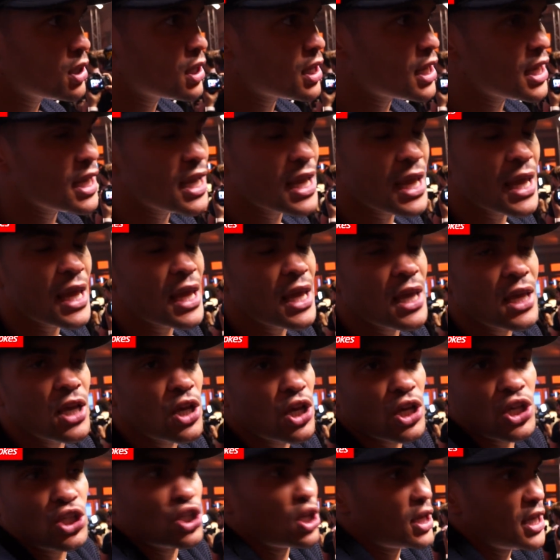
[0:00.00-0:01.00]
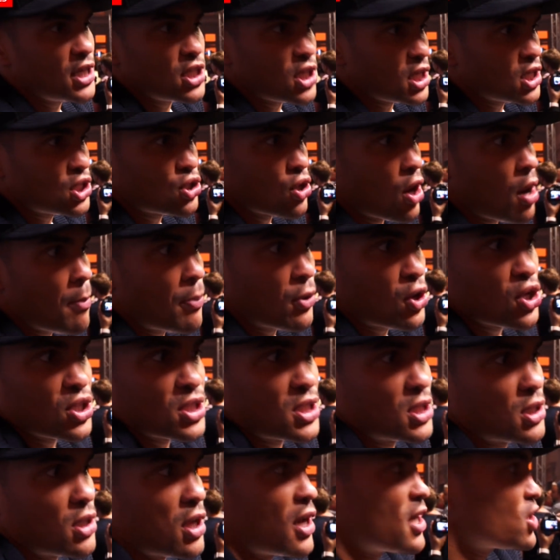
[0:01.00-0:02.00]
He, he, he's, he's, not
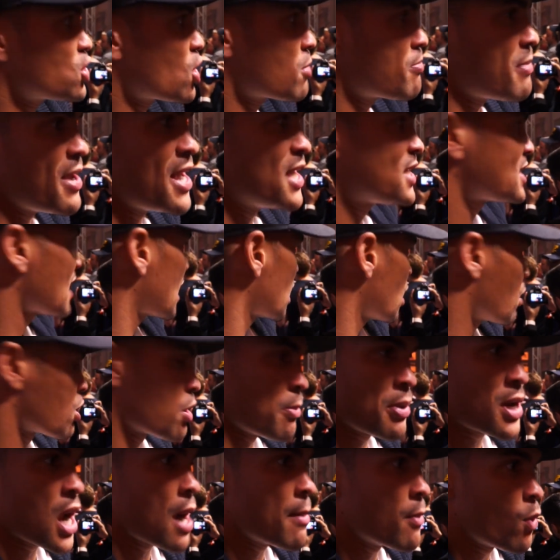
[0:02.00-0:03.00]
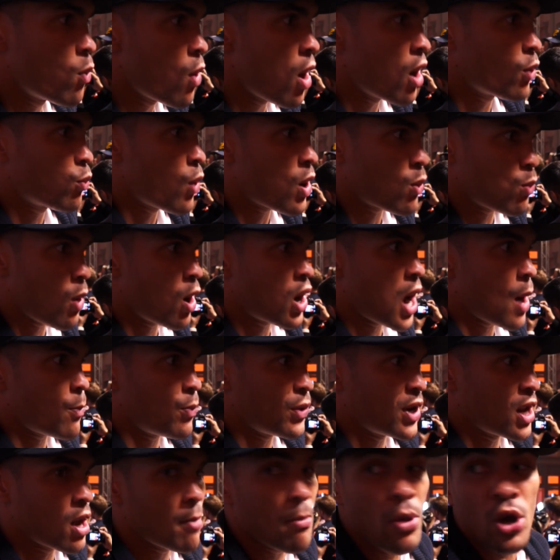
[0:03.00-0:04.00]
because that's like me saying I'm going to become a world World Cup
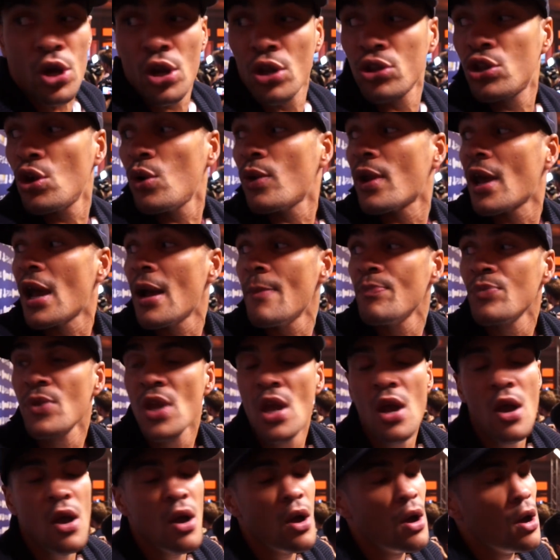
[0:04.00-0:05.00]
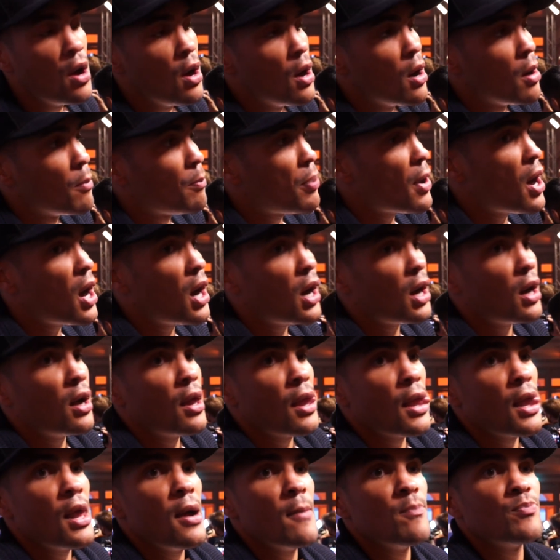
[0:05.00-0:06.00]
winner. I'm not going to do that. But
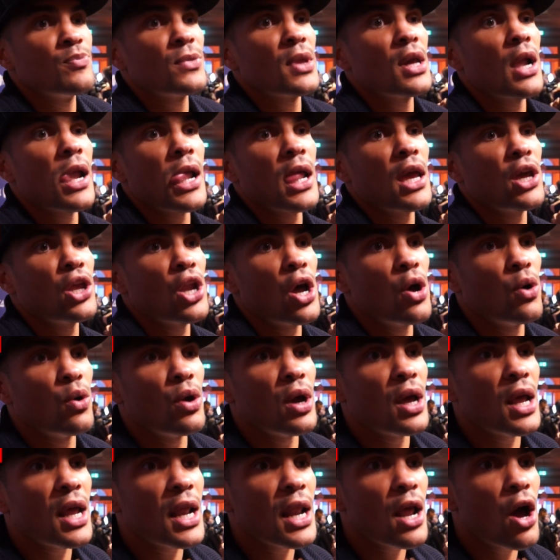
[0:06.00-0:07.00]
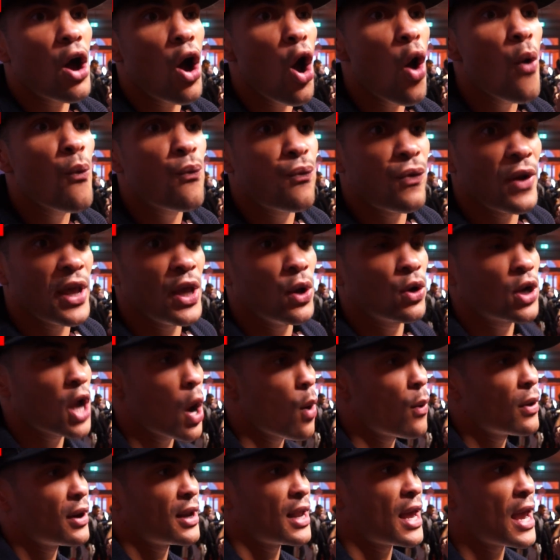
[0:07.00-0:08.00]
you know, hopefully he'll
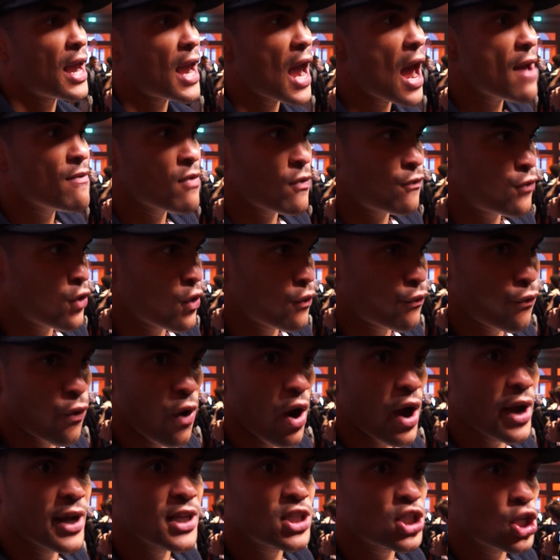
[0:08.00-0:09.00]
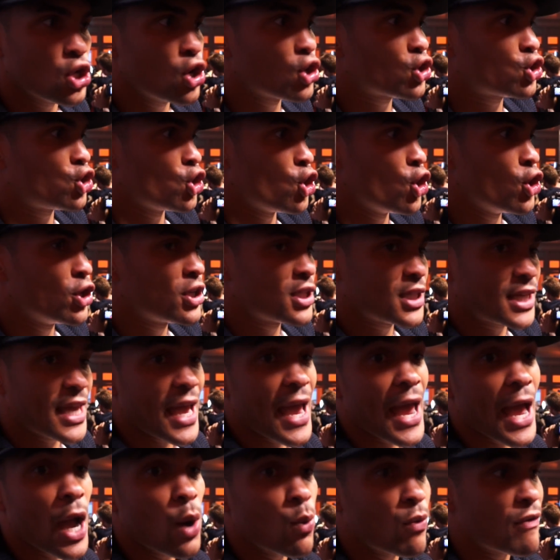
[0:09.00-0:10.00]
go in there, have a few fights, look good,
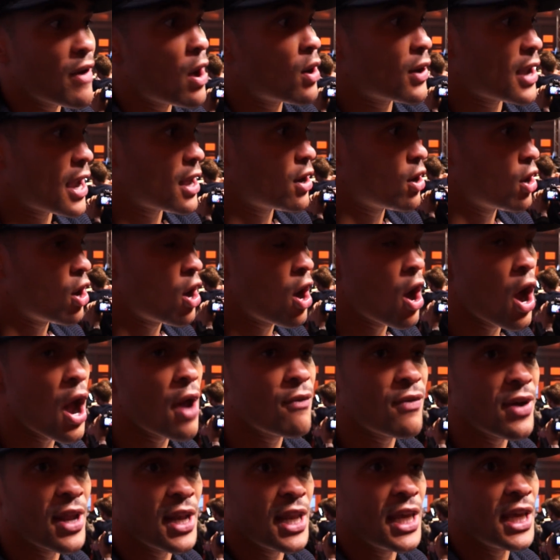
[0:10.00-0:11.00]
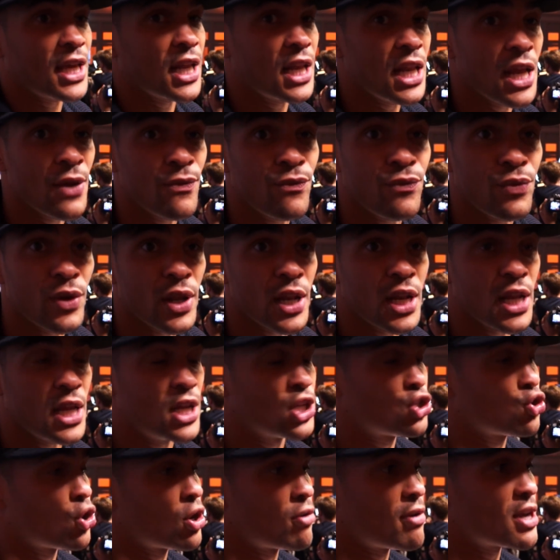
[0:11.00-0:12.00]
get out without getting hurt, and then he can live and
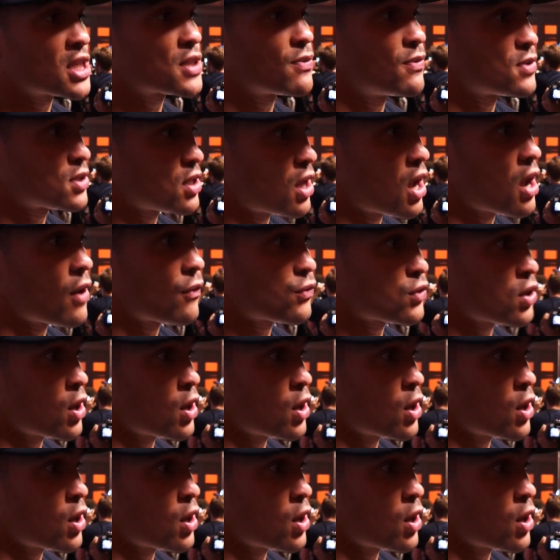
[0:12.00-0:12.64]
enjoy the rest of his life.